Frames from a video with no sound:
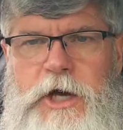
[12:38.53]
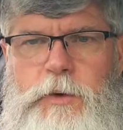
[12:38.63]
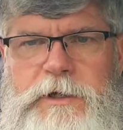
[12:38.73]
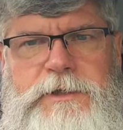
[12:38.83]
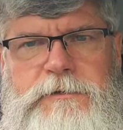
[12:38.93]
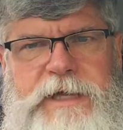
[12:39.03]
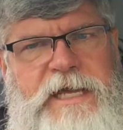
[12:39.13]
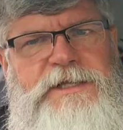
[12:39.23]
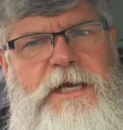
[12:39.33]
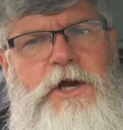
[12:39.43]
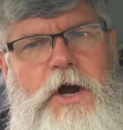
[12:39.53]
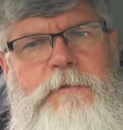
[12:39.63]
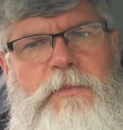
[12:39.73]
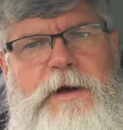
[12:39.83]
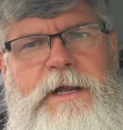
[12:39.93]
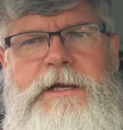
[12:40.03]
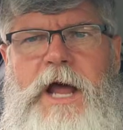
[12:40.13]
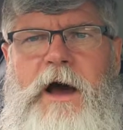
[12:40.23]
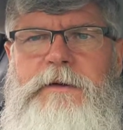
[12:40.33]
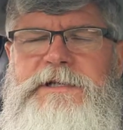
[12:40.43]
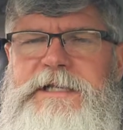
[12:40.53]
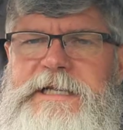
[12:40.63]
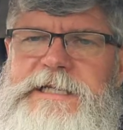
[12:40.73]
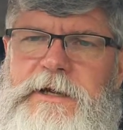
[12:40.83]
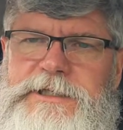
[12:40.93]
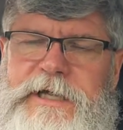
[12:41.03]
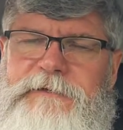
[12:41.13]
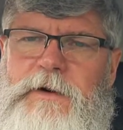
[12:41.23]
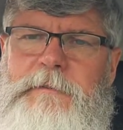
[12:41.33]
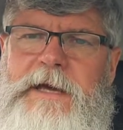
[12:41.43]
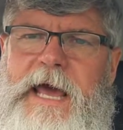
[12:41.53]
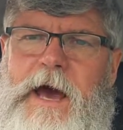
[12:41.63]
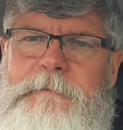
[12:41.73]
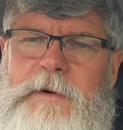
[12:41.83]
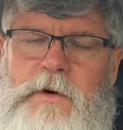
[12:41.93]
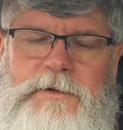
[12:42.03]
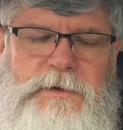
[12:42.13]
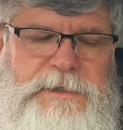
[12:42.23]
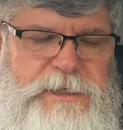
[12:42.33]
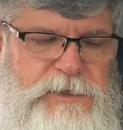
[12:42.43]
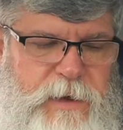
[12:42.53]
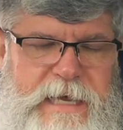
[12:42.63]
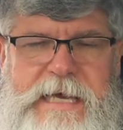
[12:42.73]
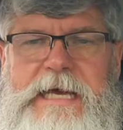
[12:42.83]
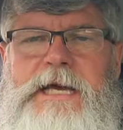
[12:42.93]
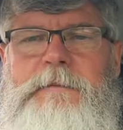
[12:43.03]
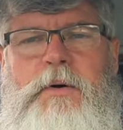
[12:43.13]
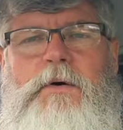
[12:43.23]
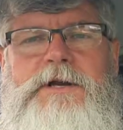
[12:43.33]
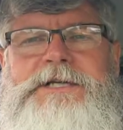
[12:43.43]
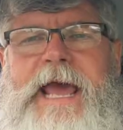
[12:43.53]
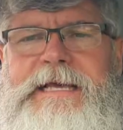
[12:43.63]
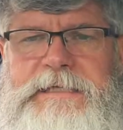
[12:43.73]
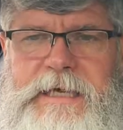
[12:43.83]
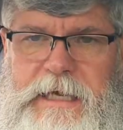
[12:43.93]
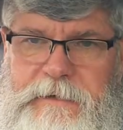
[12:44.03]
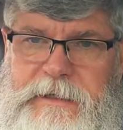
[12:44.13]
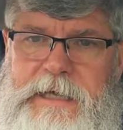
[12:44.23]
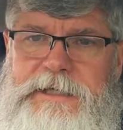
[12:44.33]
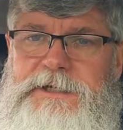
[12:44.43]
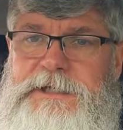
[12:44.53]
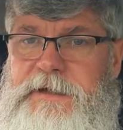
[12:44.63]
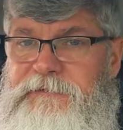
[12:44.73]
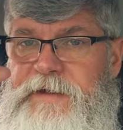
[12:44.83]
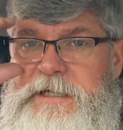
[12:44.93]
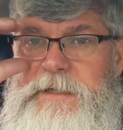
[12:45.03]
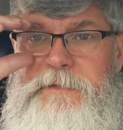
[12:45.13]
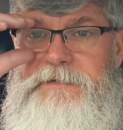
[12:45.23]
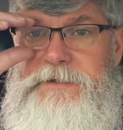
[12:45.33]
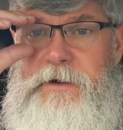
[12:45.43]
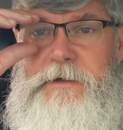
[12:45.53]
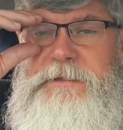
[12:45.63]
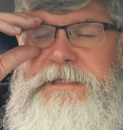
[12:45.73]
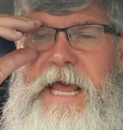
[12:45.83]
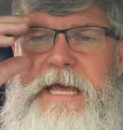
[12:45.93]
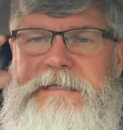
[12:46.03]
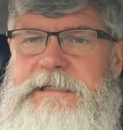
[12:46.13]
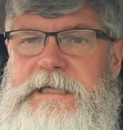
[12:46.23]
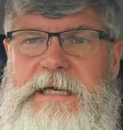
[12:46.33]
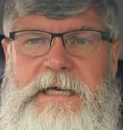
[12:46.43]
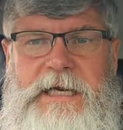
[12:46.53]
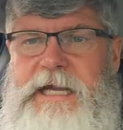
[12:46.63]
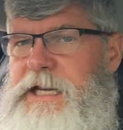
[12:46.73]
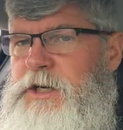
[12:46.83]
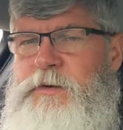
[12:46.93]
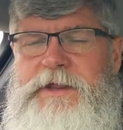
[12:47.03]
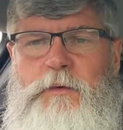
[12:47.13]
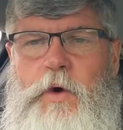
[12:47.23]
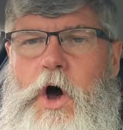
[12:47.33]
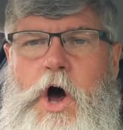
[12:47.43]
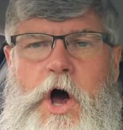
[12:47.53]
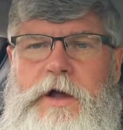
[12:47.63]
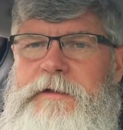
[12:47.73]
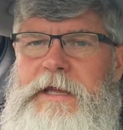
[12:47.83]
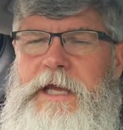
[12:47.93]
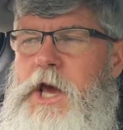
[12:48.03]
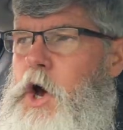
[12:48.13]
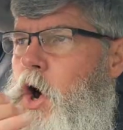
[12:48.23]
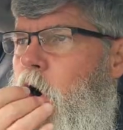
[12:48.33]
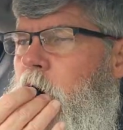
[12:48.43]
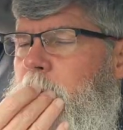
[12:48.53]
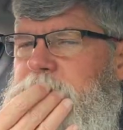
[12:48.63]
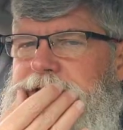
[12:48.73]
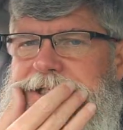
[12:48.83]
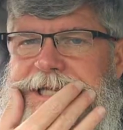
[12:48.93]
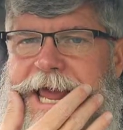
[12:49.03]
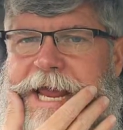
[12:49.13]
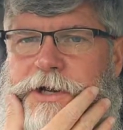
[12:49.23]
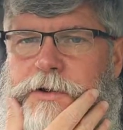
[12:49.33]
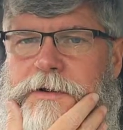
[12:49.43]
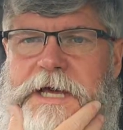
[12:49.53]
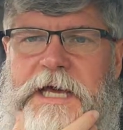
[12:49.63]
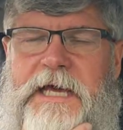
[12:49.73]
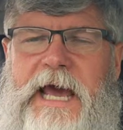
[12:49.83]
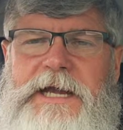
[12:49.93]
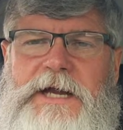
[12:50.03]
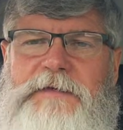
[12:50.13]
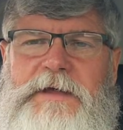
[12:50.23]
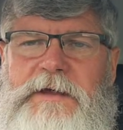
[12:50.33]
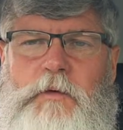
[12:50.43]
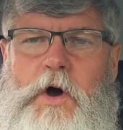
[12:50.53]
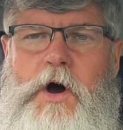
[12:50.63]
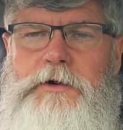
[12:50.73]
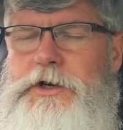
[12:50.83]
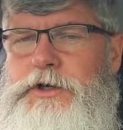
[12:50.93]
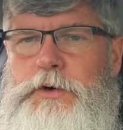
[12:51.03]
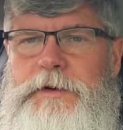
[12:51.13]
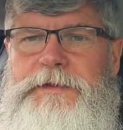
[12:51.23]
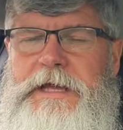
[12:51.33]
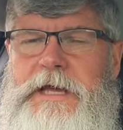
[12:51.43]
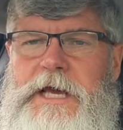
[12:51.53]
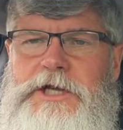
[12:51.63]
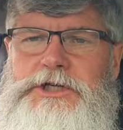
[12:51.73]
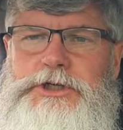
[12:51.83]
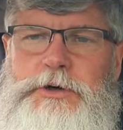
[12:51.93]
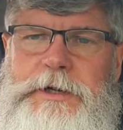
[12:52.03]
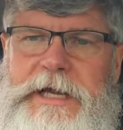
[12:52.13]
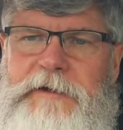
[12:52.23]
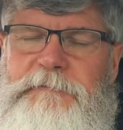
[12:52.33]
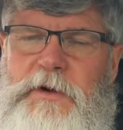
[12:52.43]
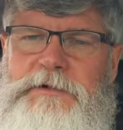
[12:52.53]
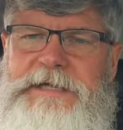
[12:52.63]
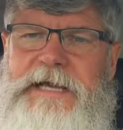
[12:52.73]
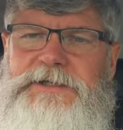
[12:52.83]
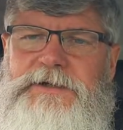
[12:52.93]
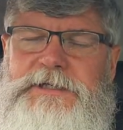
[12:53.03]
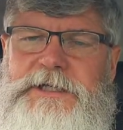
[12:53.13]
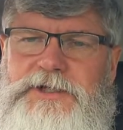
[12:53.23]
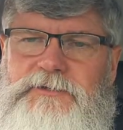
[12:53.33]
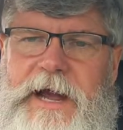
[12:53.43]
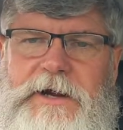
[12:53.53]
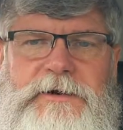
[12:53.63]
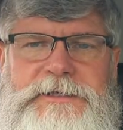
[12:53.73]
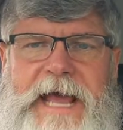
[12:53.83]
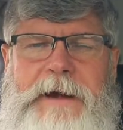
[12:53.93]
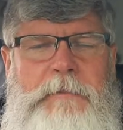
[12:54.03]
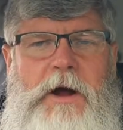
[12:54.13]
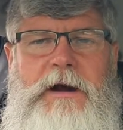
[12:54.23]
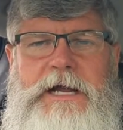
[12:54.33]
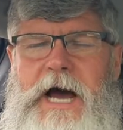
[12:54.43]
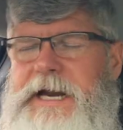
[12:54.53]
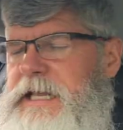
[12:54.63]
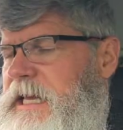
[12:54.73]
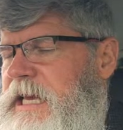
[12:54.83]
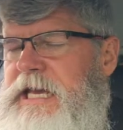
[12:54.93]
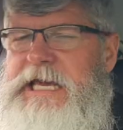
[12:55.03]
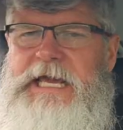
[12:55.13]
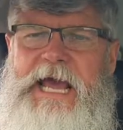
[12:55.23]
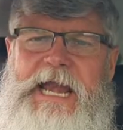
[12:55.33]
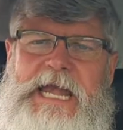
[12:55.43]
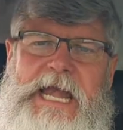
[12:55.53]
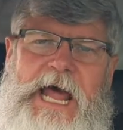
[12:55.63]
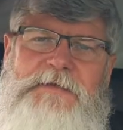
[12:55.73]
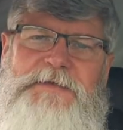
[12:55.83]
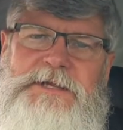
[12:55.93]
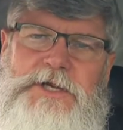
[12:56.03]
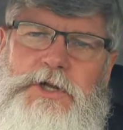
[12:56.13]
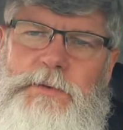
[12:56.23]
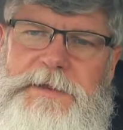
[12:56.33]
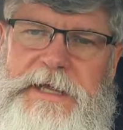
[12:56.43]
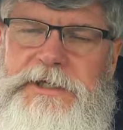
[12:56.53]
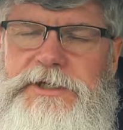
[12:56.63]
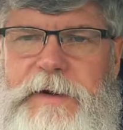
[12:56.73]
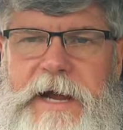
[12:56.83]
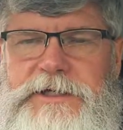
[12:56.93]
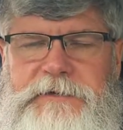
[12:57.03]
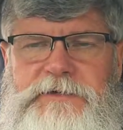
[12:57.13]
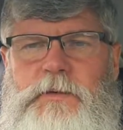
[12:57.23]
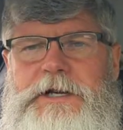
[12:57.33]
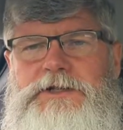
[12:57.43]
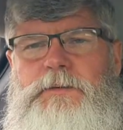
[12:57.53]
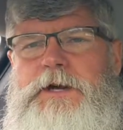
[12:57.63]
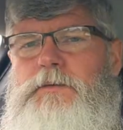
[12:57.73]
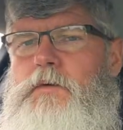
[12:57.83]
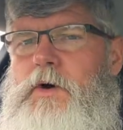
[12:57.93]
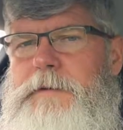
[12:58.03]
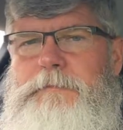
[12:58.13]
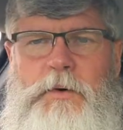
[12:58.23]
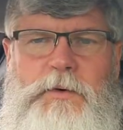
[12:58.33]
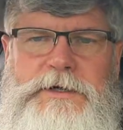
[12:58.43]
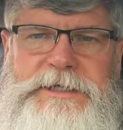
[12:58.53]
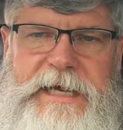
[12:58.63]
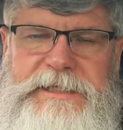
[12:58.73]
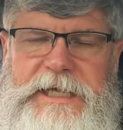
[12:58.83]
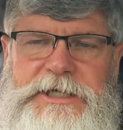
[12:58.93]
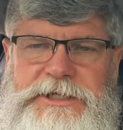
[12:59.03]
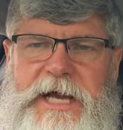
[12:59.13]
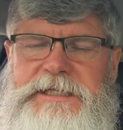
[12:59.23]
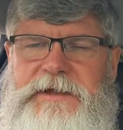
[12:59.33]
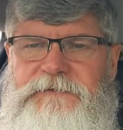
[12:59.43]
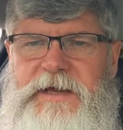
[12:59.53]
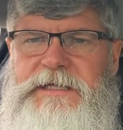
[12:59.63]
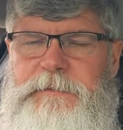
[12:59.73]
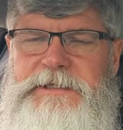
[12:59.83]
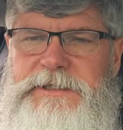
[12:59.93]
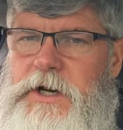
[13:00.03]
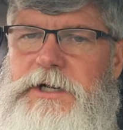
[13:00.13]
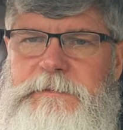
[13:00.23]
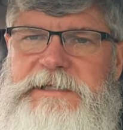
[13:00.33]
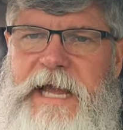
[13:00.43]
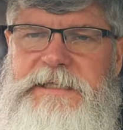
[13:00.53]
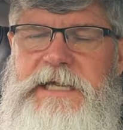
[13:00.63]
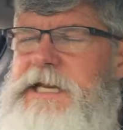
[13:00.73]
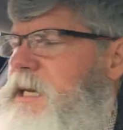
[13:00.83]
Was Jay-Z a garden boy? No, he was the intel chief for Umkhonto we Sizwe. Poor Jay-Z. He's just a victim of circumstance. He didn't do anything wrong in the arms scandal. He had nothing wrong to do with the shooting of protesters and strikers at Marikana. He had nothing to do with the insurrection of 2021. Poor Jay-Z, just a victim of circumstance.